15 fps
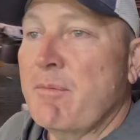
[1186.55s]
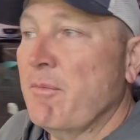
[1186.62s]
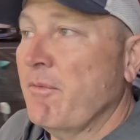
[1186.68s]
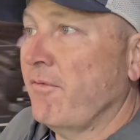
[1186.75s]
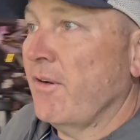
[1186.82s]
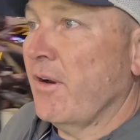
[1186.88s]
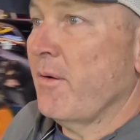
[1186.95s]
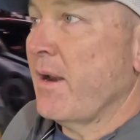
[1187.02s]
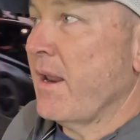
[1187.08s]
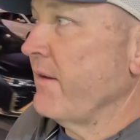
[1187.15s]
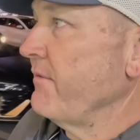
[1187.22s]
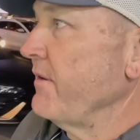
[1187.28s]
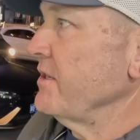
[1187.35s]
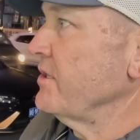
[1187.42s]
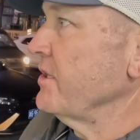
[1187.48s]
on following our
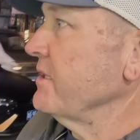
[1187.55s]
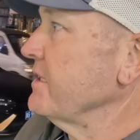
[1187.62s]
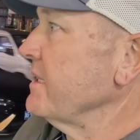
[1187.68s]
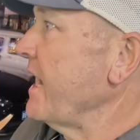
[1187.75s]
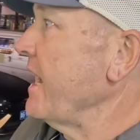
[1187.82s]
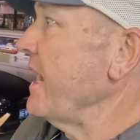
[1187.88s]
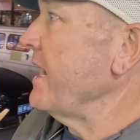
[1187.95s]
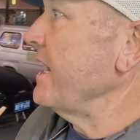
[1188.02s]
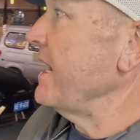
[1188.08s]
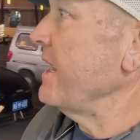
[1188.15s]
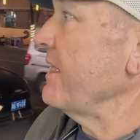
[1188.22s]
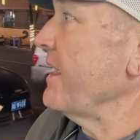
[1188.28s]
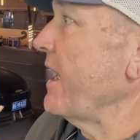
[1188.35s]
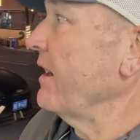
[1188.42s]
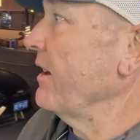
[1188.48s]
adventures and hit
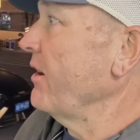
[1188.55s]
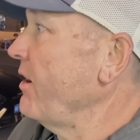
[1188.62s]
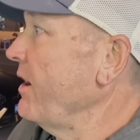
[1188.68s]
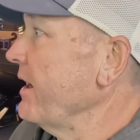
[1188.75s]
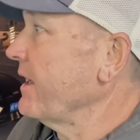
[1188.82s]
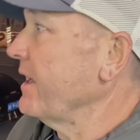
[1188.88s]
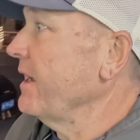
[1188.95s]
that like.